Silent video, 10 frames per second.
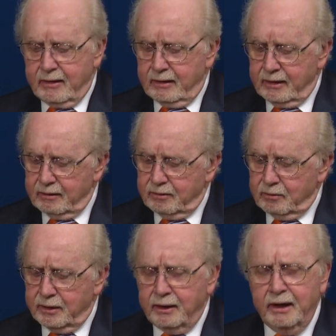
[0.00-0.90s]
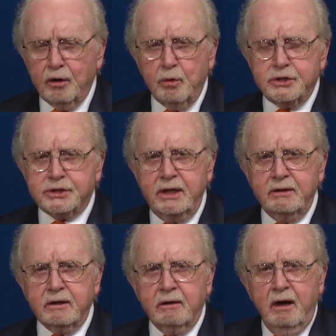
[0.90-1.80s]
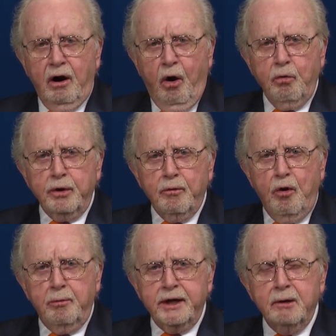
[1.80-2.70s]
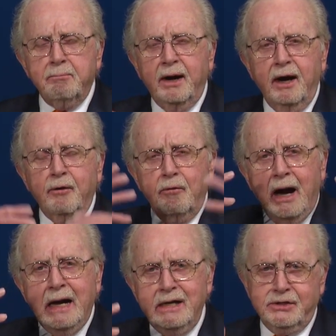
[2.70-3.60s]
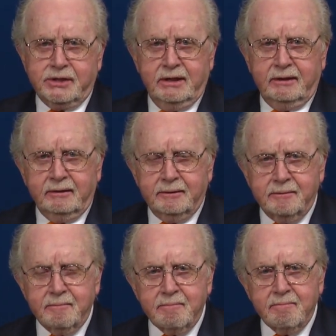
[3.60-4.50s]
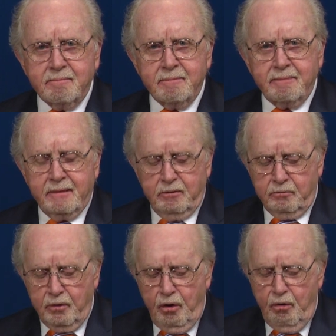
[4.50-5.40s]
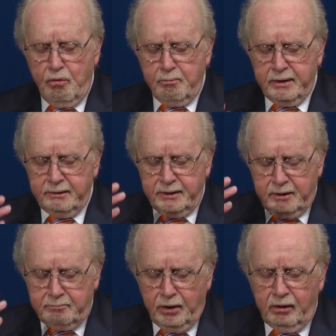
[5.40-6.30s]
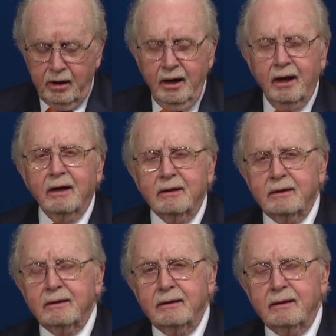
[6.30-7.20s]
And here we see the Holy Roman Empire rising. Rome and Berlin.